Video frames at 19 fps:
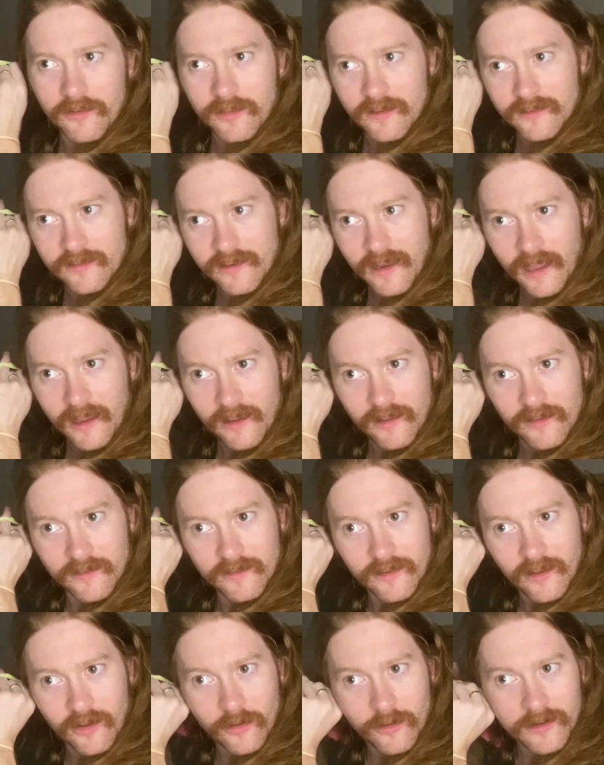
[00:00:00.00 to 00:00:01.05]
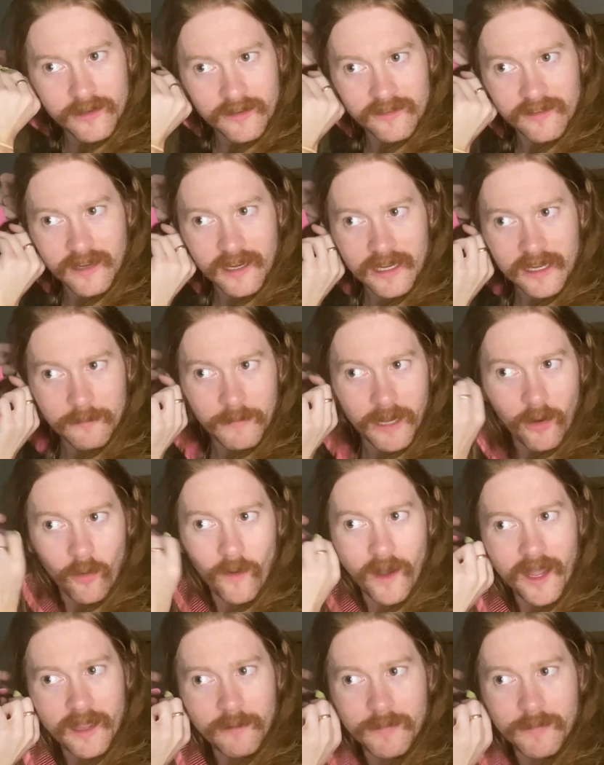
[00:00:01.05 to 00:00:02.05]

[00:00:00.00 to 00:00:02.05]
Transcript: this down so it doesn't get in my way